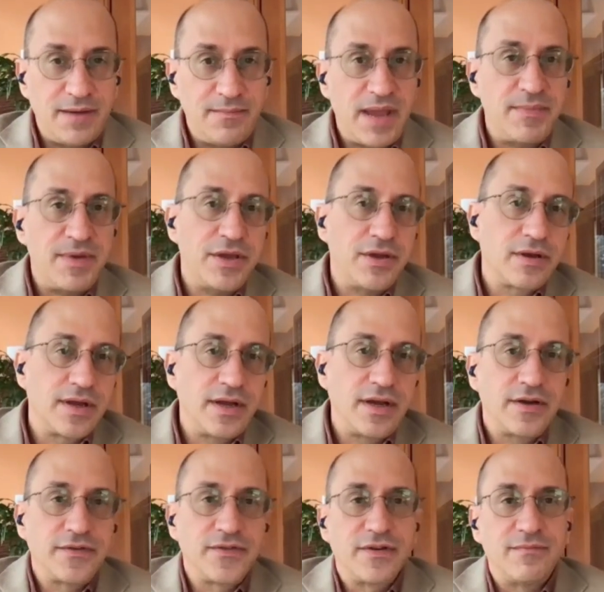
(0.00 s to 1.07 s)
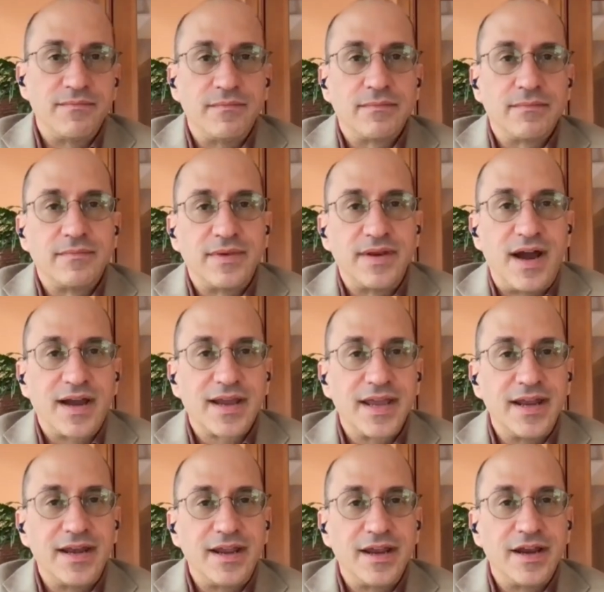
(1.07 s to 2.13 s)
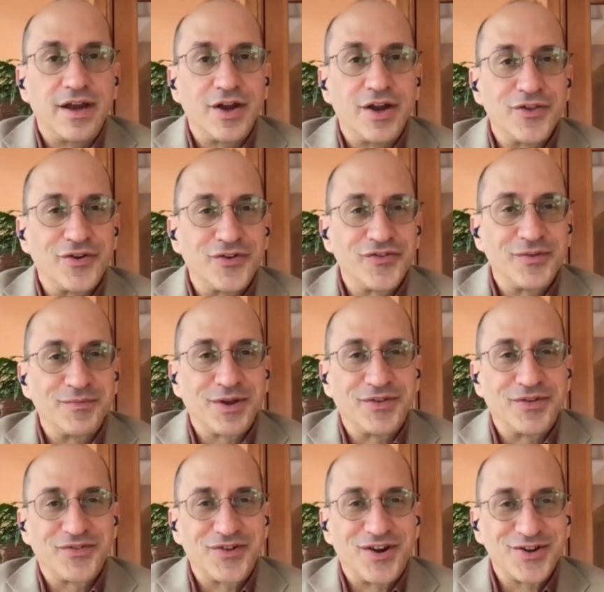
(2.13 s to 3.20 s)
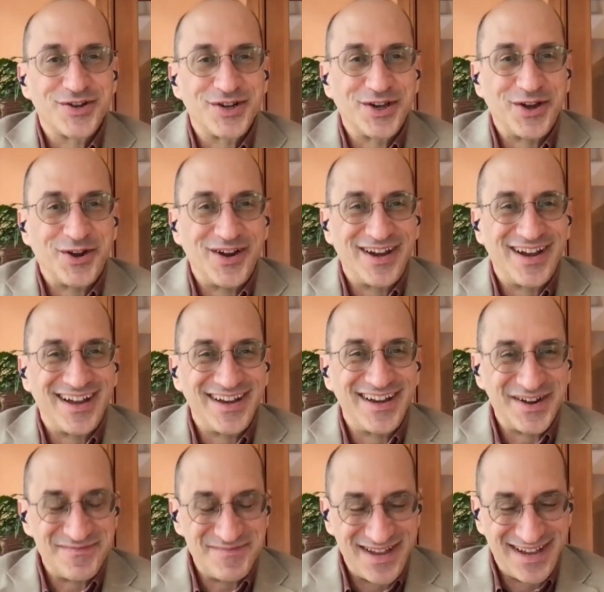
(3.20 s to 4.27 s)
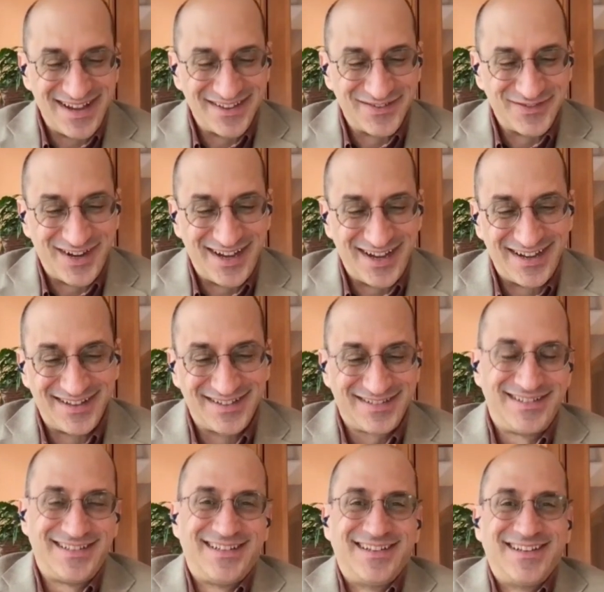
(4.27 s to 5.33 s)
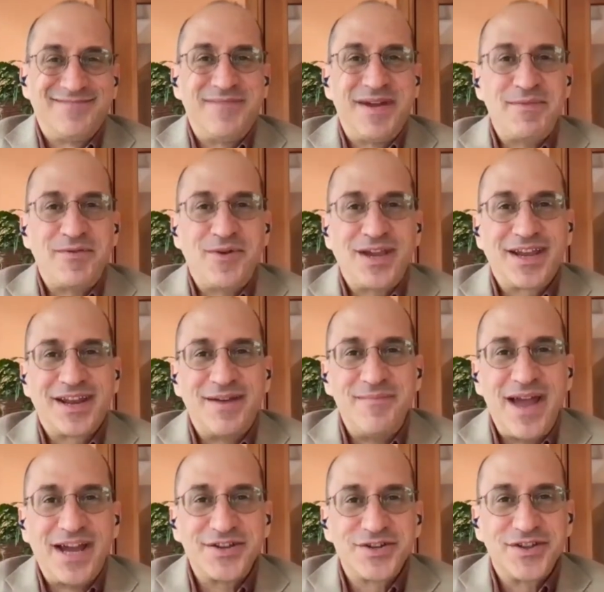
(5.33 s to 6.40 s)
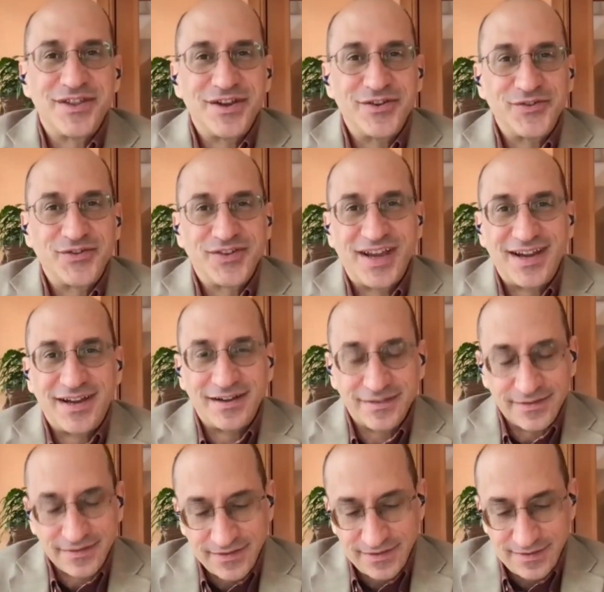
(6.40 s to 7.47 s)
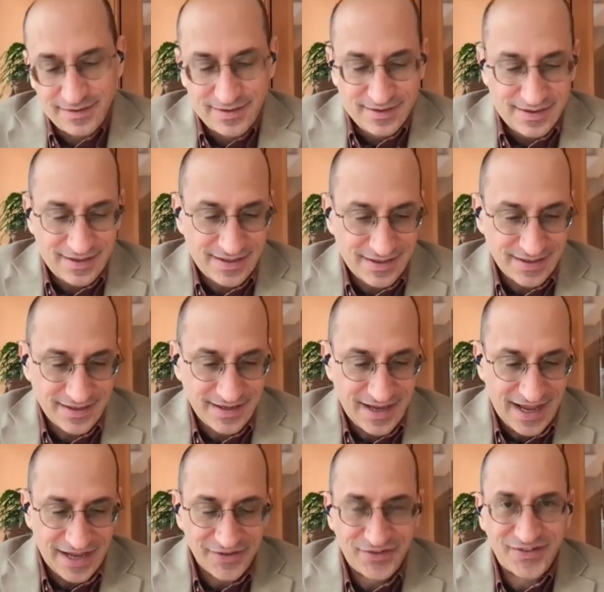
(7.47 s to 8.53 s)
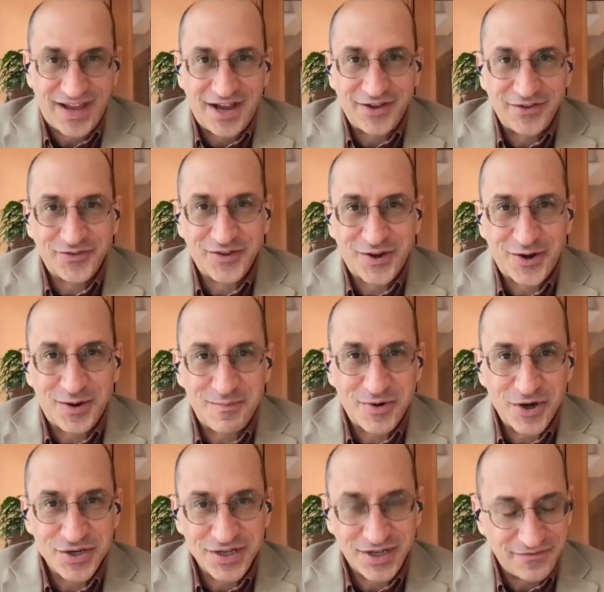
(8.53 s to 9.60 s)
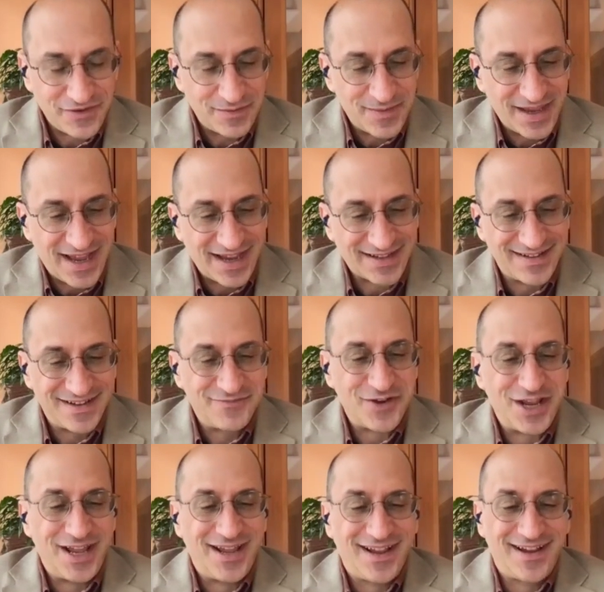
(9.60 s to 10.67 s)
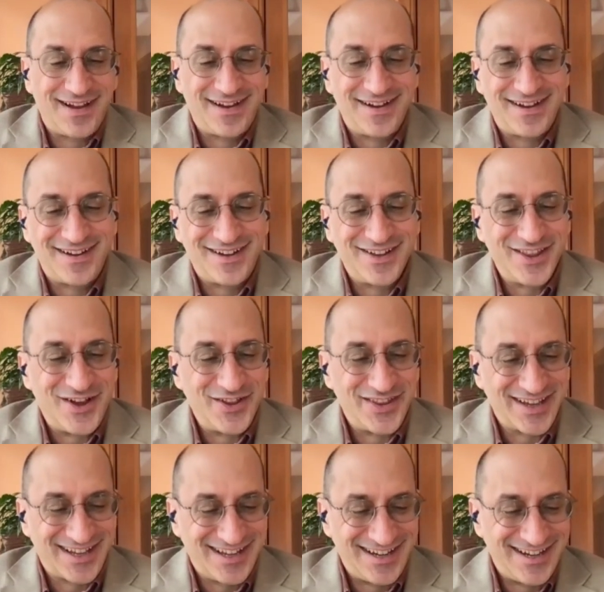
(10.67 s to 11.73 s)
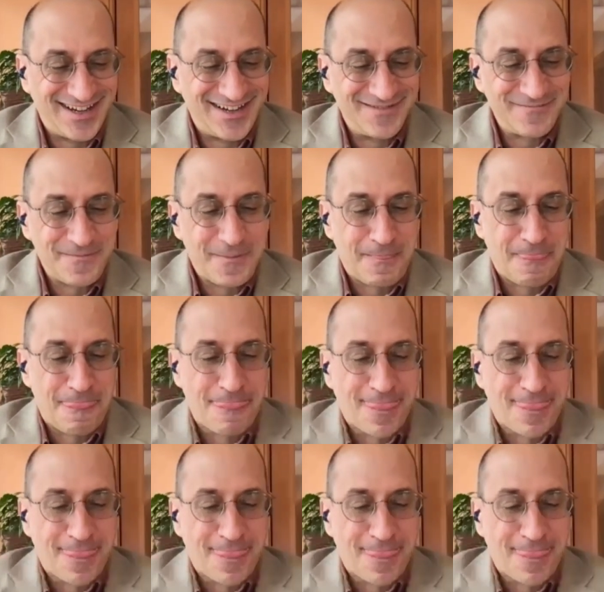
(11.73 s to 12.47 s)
And maybe you can hear some knocking here. There's some construction going on near me as well. Maybe we can imagine those sounds as sounds that are emerging from the activity along the canal.